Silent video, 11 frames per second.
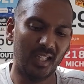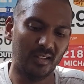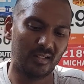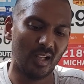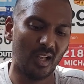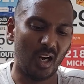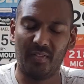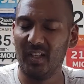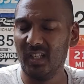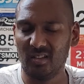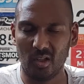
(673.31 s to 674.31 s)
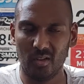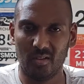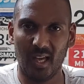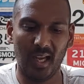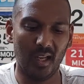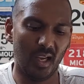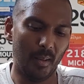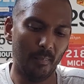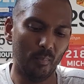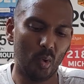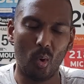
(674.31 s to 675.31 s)
and I think it's good that
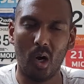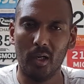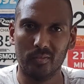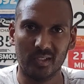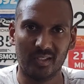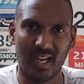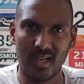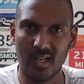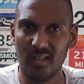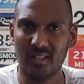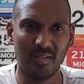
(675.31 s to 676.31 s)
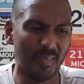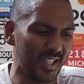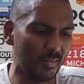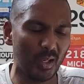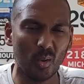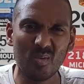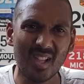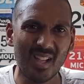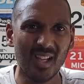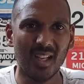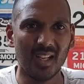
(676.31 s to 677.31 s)
Huawei's retained this. They made some little
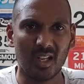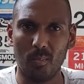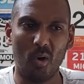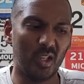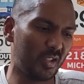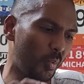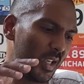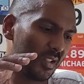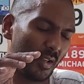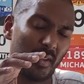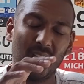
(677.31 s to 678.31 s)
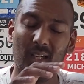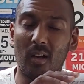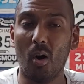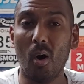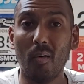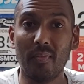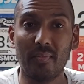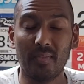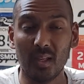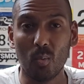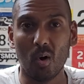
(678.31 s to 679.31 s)
kind of minor tweaks, I think,
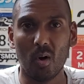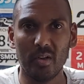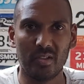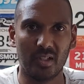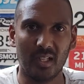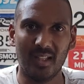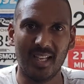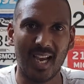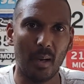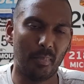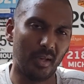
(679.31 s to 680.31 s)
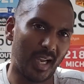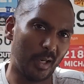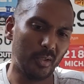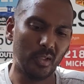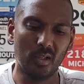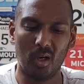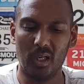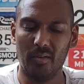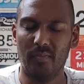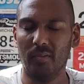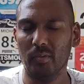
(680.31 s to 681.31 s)
off the watch and in the app and how you can kind
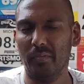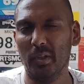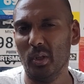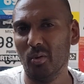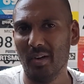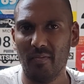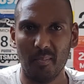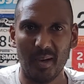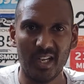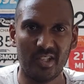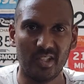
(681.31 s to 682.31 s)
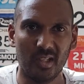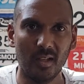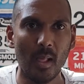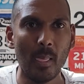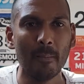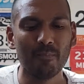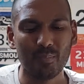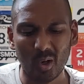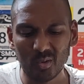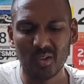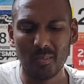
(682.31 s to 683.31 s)
of review your information.
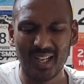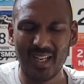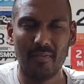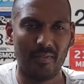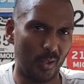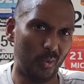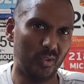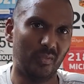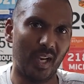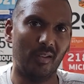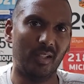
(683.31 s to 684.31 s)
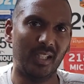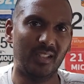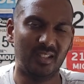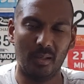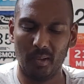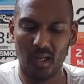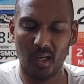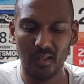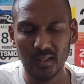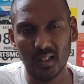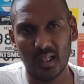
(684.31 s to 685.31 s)
But ultimately, it feels very similar.